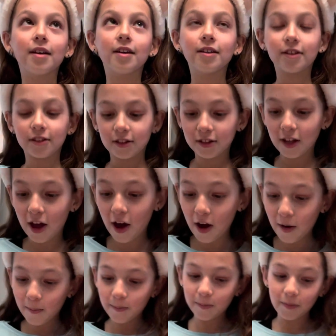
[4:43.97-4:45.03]
So um,
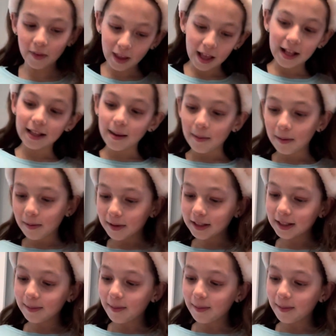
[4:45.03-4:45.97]
we went to the